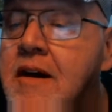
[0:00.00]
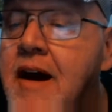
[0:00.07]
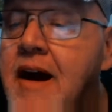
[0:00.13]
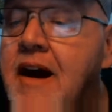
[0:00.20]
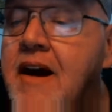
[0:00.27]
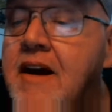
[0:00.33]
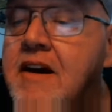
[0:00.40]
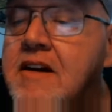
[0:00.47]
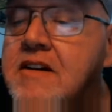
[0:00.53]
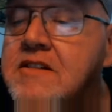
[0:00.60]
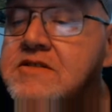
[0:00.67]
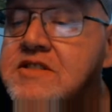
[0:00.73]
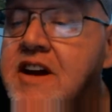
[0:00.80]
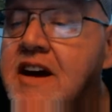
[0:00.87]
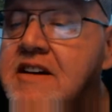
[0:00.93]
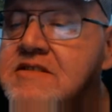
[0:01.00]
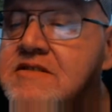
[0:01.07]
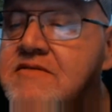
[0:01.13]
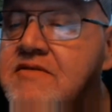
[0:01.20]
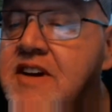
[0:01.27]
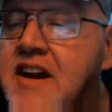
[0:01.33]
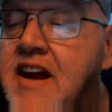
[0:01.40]
There's
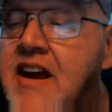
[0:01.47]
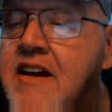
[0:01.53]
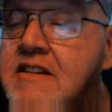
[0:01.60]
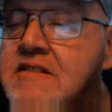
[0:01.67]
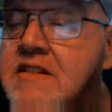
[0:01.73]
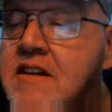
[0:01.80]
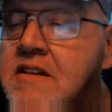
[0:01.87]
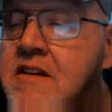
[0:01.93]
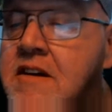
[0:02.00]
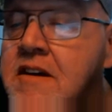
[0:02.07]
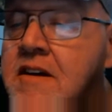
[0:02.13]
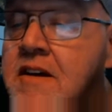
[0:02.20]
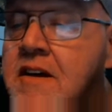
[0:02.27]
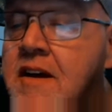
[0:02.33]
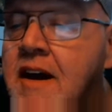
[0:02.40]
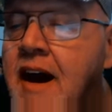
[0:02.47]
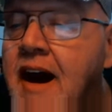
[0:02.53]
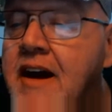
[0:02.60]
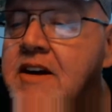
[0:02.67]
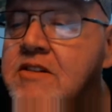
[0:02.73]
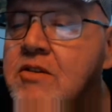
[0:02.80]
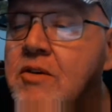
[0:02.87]
Cousin Vinny.
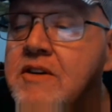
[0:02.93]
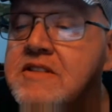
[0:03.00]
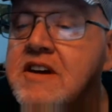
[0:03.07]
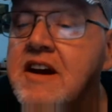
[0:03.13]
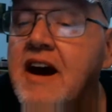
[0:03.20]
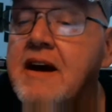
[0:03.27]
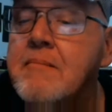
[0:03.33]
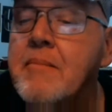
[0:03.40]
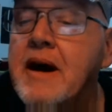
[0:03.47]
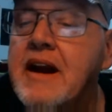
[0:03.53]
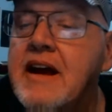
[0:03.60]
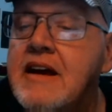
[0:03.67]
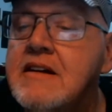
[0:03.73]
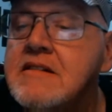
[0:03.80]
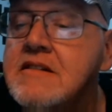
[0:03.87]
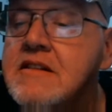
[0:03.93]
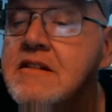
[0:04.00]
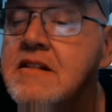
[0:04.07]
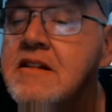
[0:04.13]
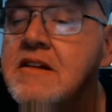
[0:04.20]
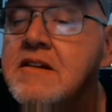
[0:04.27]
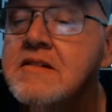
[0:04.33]
How you doing tonight, buddy?
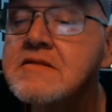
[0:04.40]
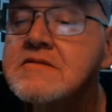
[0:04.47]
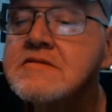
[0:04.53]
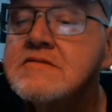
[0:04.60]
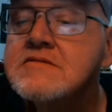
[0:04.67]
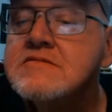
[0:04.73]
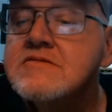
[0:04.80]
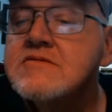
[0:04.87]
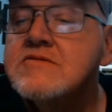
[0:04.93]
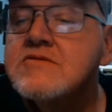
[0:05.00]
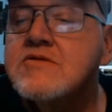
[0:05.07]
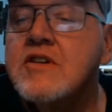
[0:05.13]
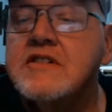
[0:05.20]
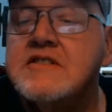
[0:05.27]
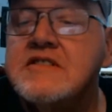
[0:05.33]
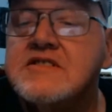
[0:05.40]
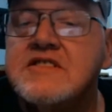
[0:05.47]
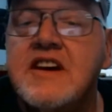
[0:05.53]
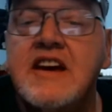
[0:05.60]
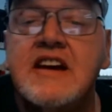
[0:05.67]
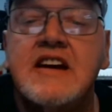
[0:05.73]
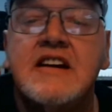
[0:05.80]
Good to
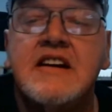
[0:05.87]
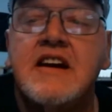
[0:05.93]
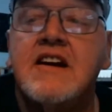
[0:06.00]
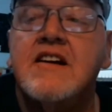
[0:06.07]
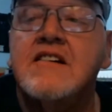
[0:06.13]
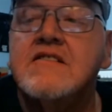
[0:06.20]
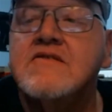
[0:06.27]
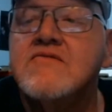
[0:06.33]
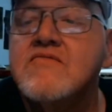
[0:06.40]
see you in here.